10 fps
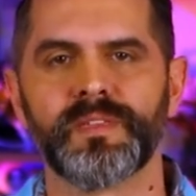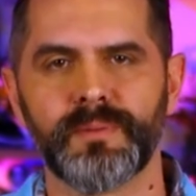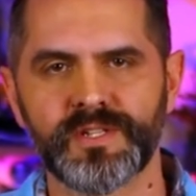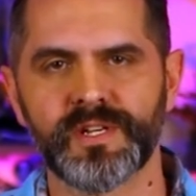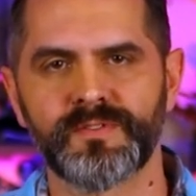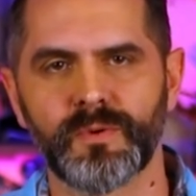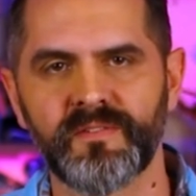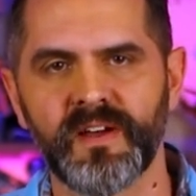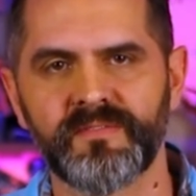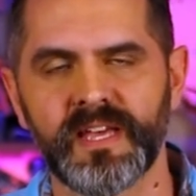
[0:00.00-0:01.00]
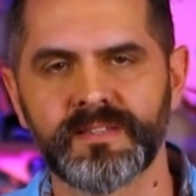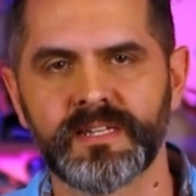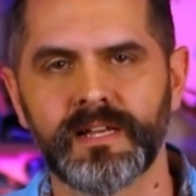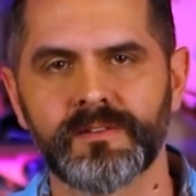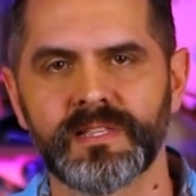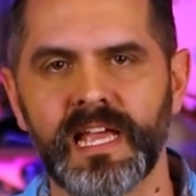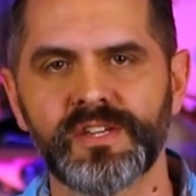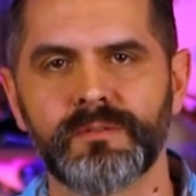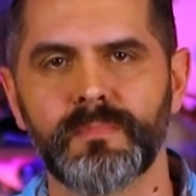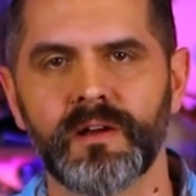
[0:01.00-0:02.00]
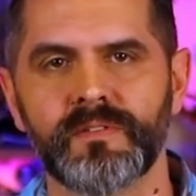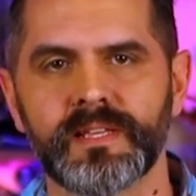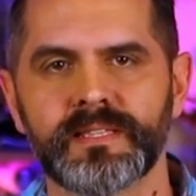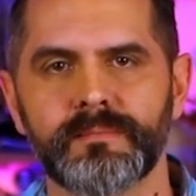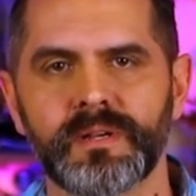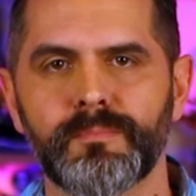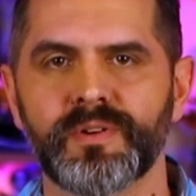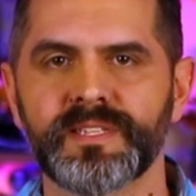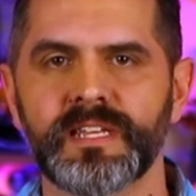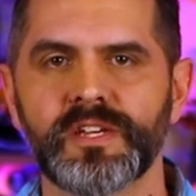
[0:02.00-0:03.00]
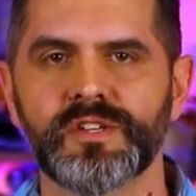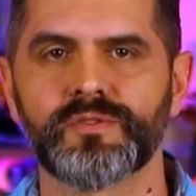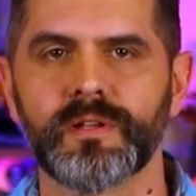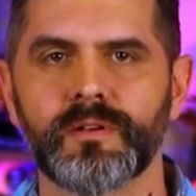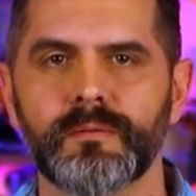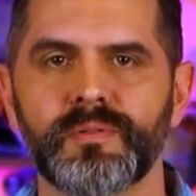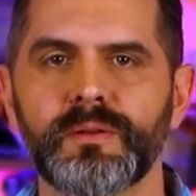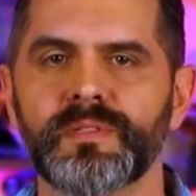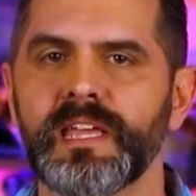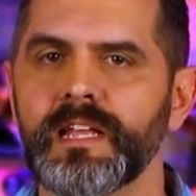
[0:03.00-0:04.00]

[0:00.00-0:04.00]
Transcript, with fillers: With a budget of $25,000, Loesch and Marvel assembled a presentation trailer complete with